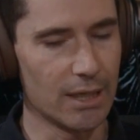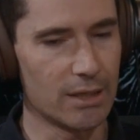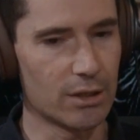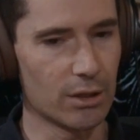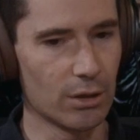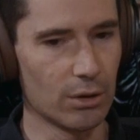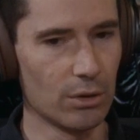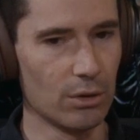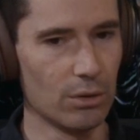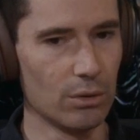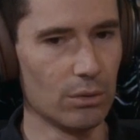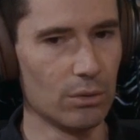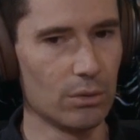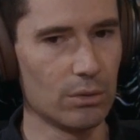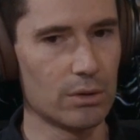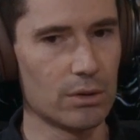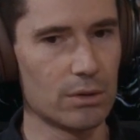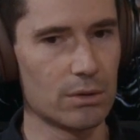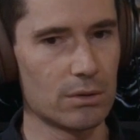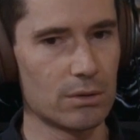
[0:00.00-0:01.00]
to
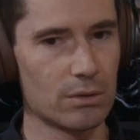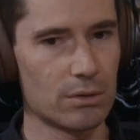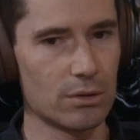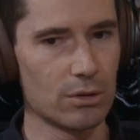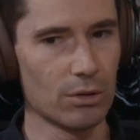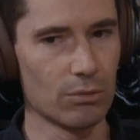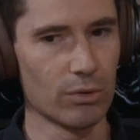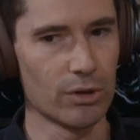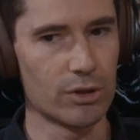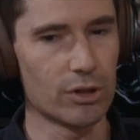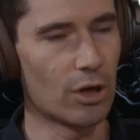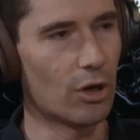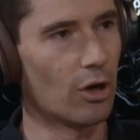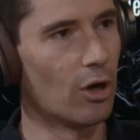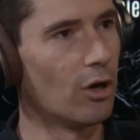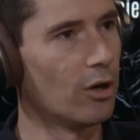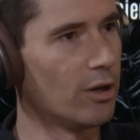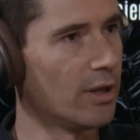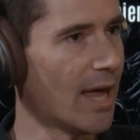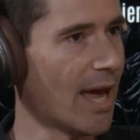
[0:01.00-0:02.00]

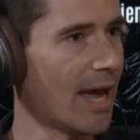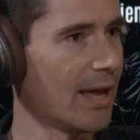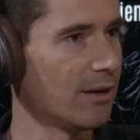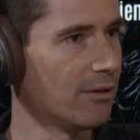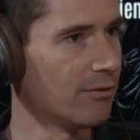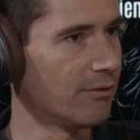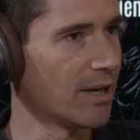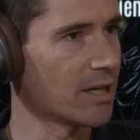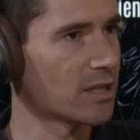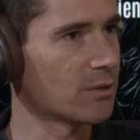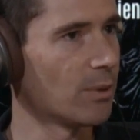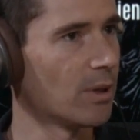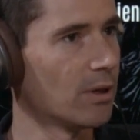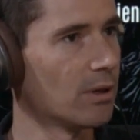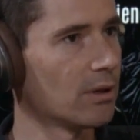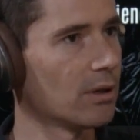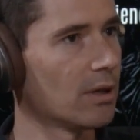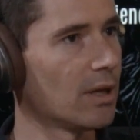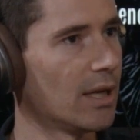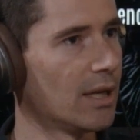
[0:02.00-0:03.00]
return that investment